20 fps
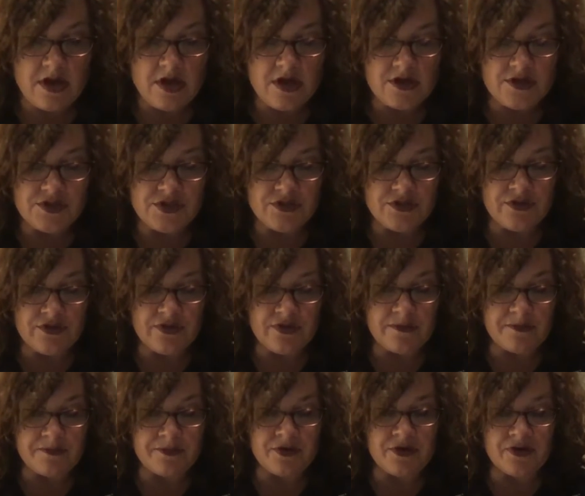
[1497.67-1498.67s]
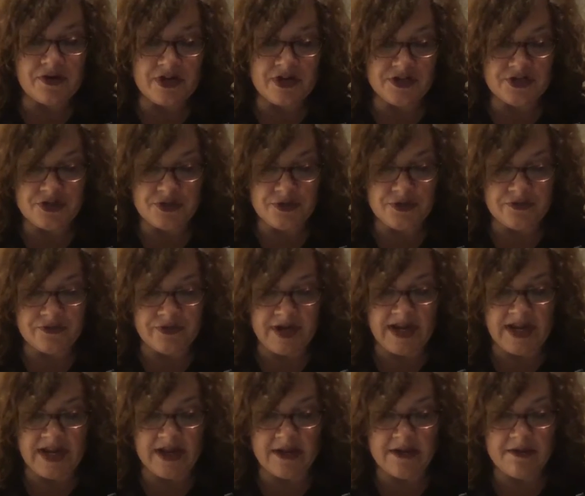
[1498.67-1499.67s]
so the birth control
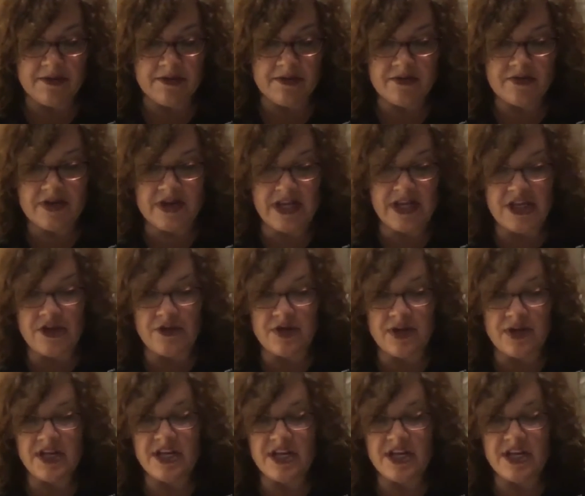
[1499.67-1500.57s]
ring that you can